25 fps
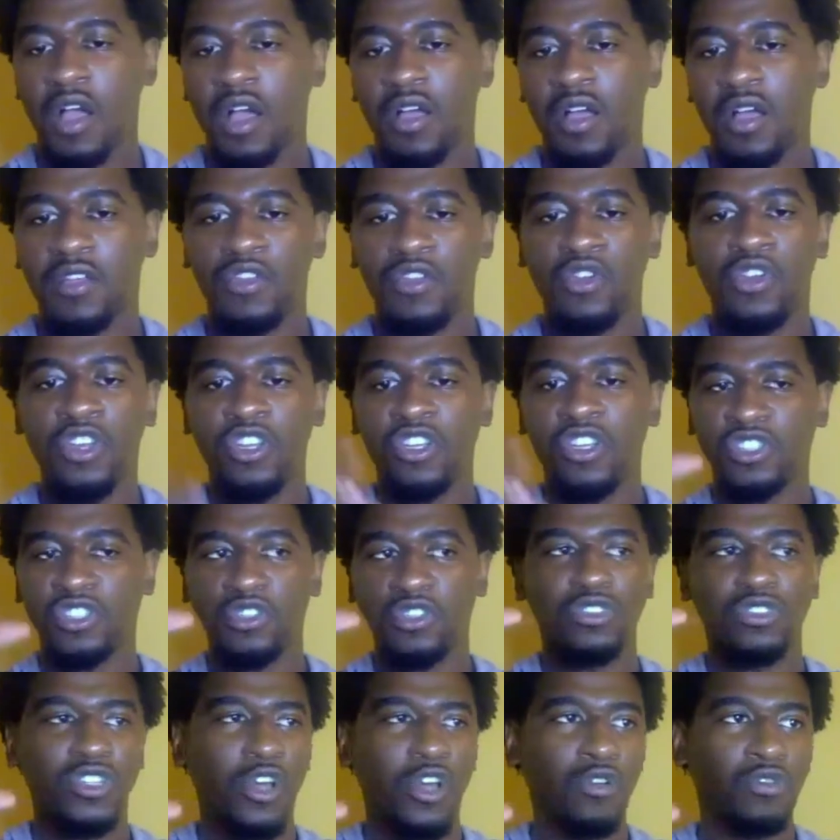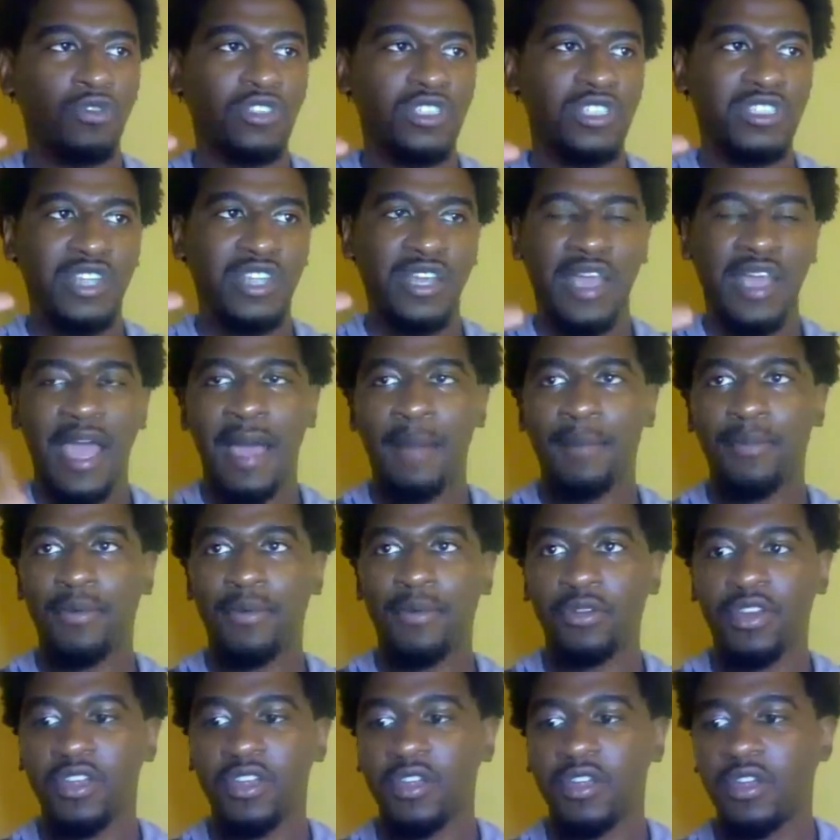you could just use Notes. It's like an app on
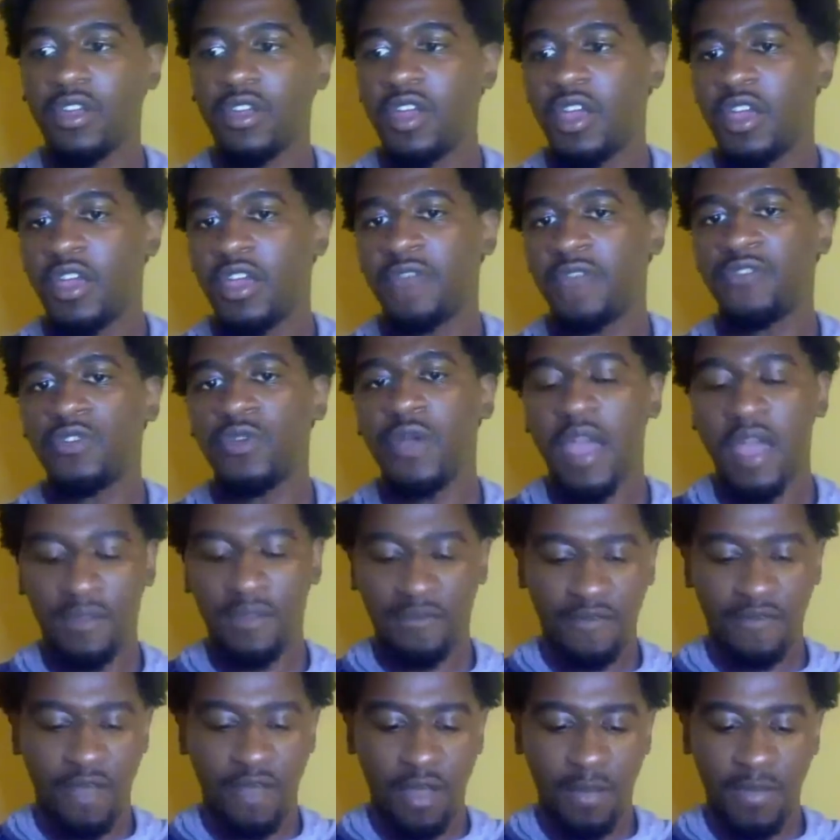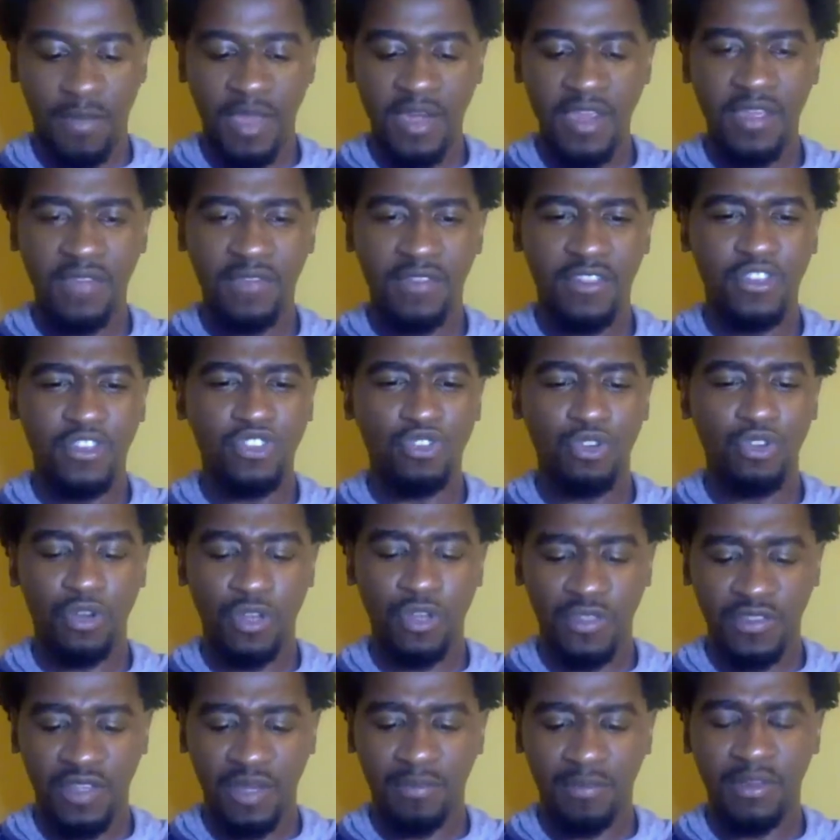there. If you have any of the droids,
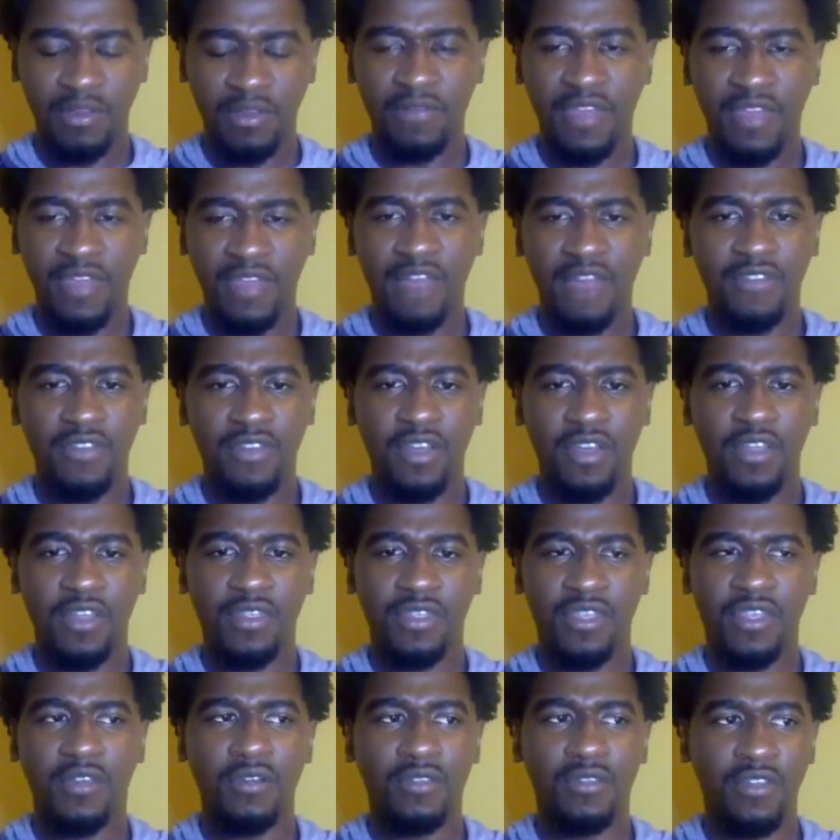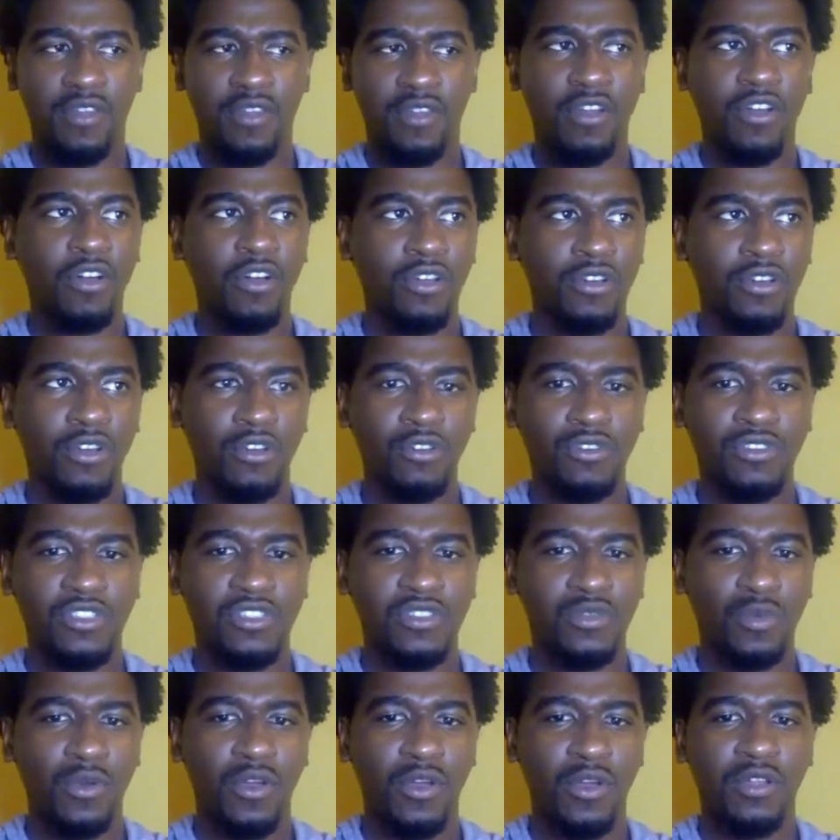I believe they have a thing on there called Notes as
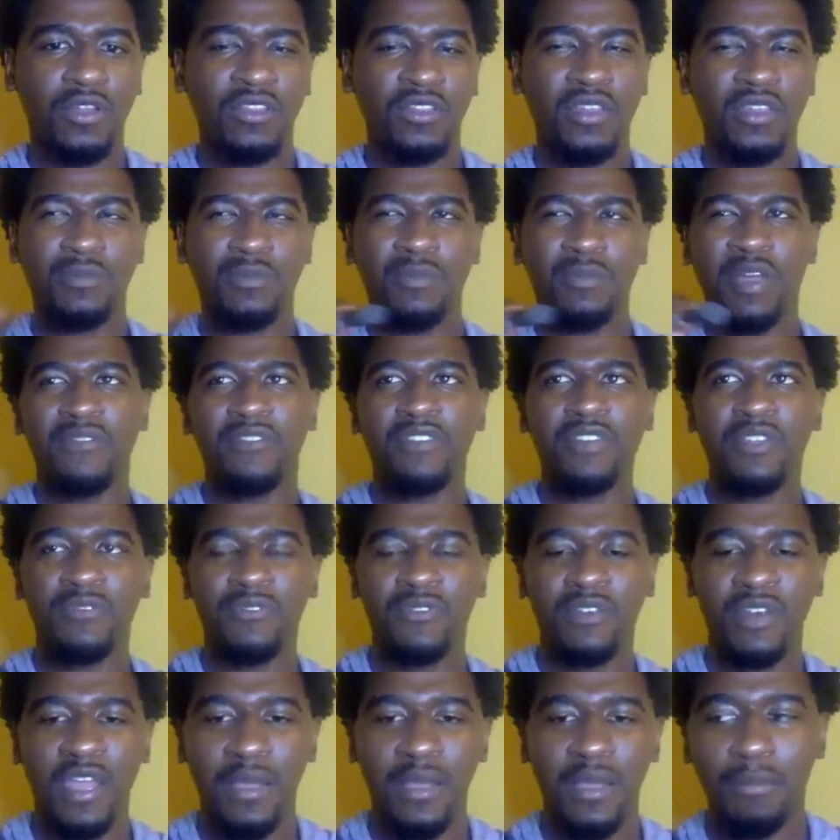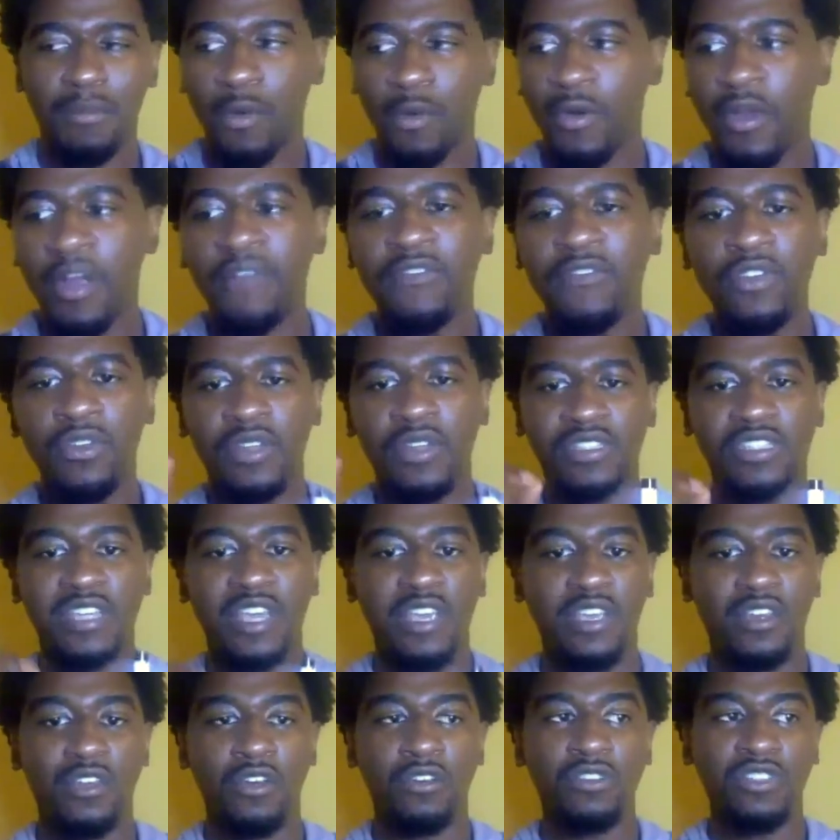well. I think it might have a different name, but wherever you can take
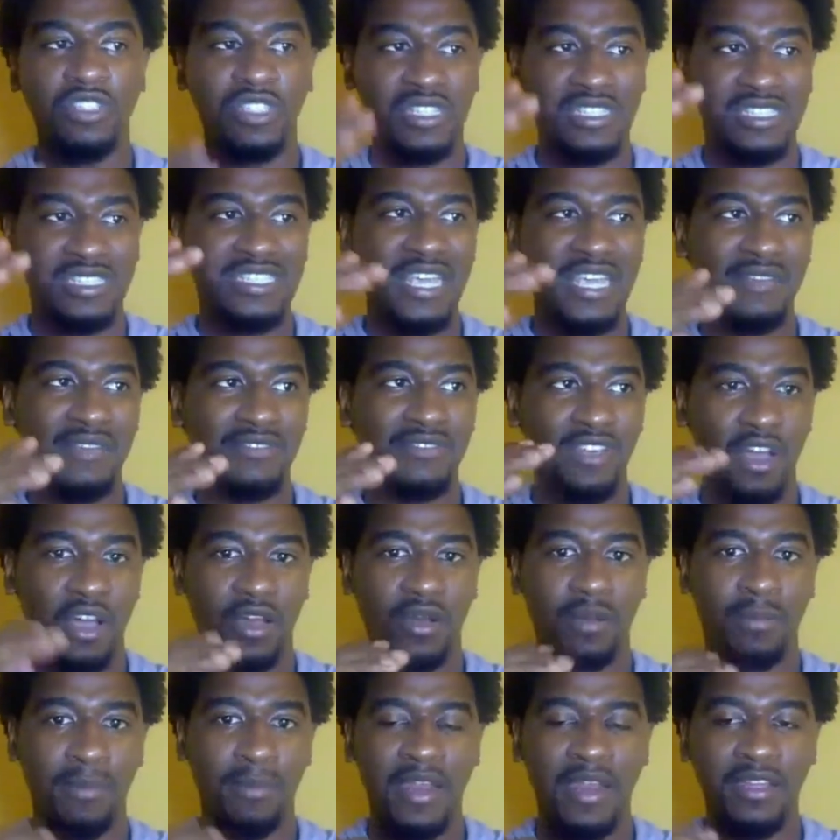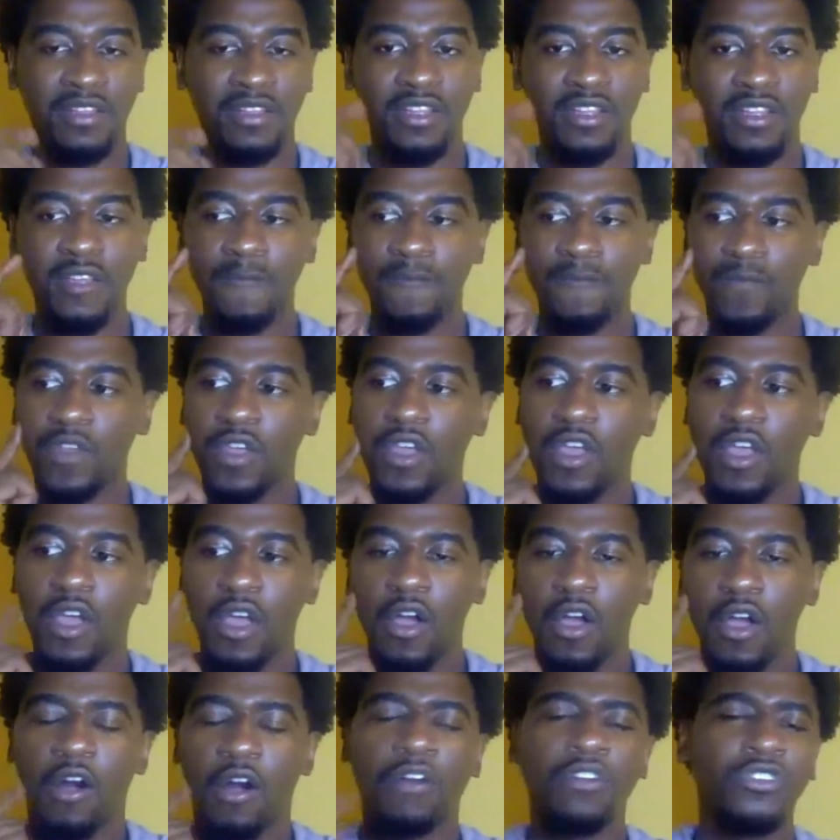notes and it saves it automatically.
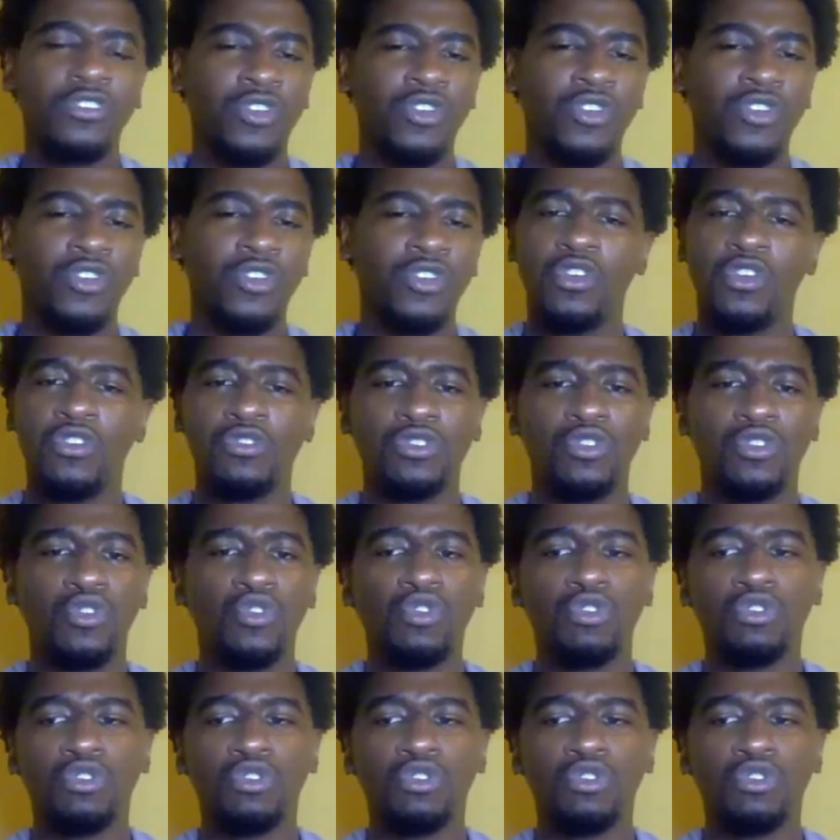Also, you can use Google